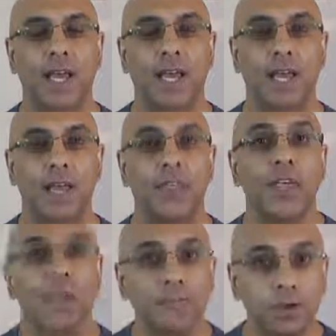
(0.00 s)

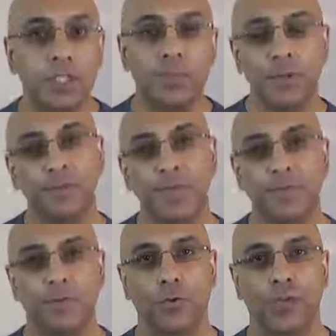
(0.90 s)
then I've got a special
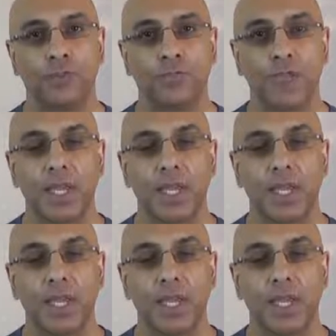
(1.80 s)
gift for you.